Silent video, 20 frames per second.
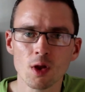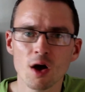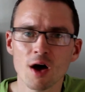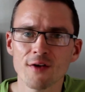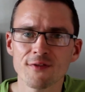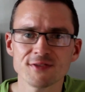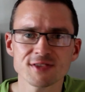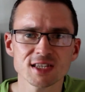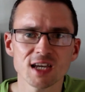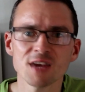
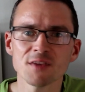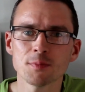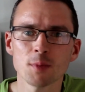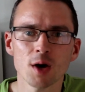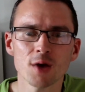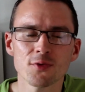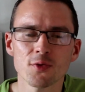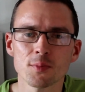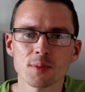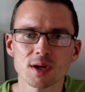I've saved
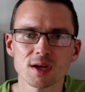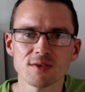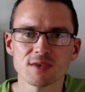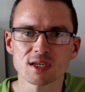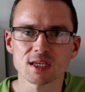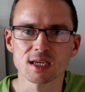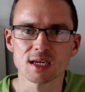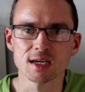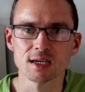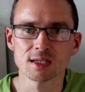mine from
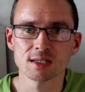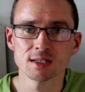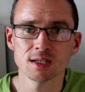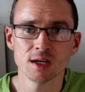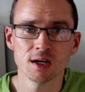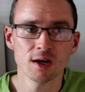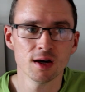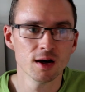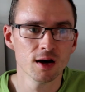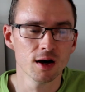previous kits.
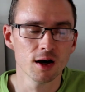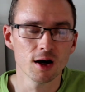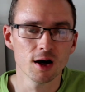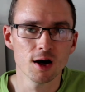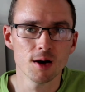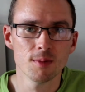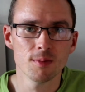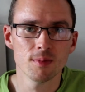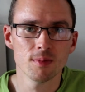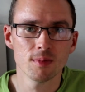
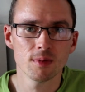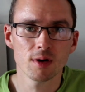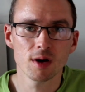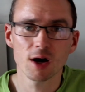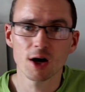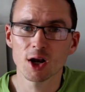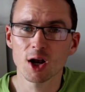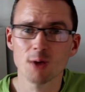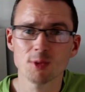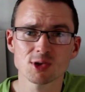And
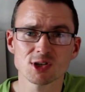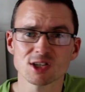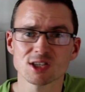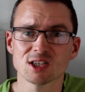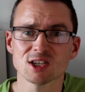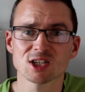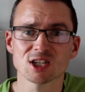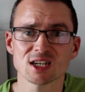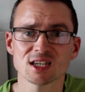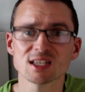I would just
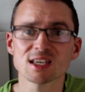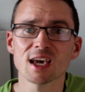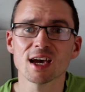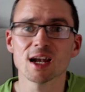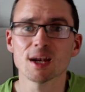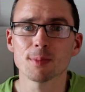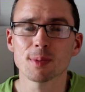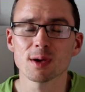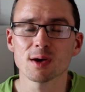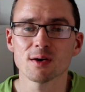suggest
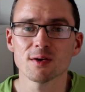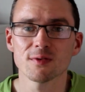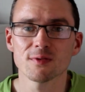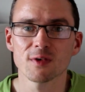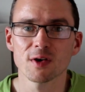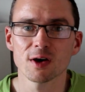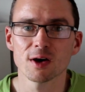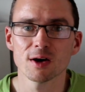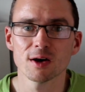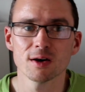getting a bit
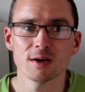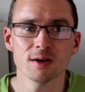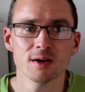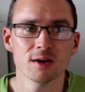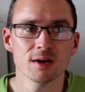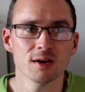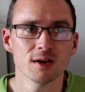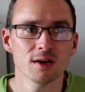of